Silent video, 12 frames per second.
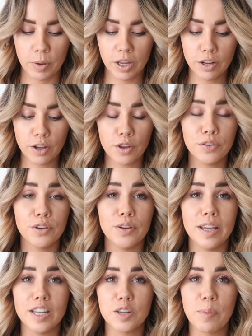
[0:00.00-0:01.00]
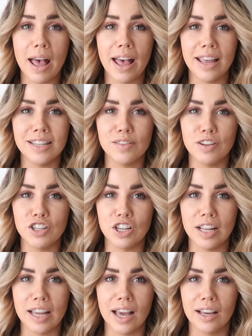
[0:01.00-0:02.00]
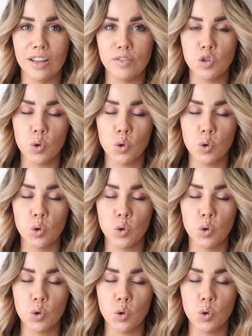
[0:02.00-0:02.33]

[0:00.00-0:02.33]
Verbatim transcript: we're gonna go through each pair individually and kind of